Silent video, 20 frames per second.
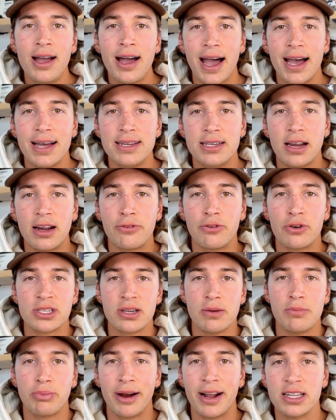I had done it for
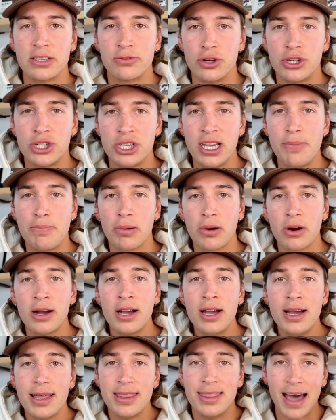some brands for cheaper.
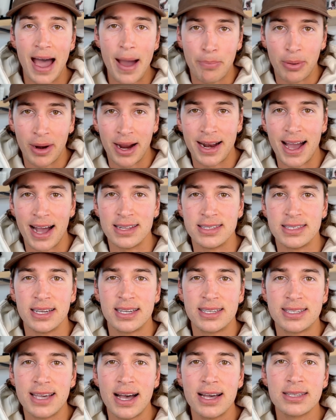That brand had
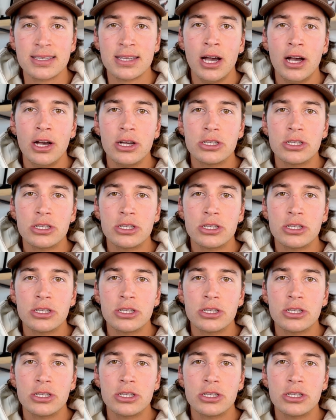success.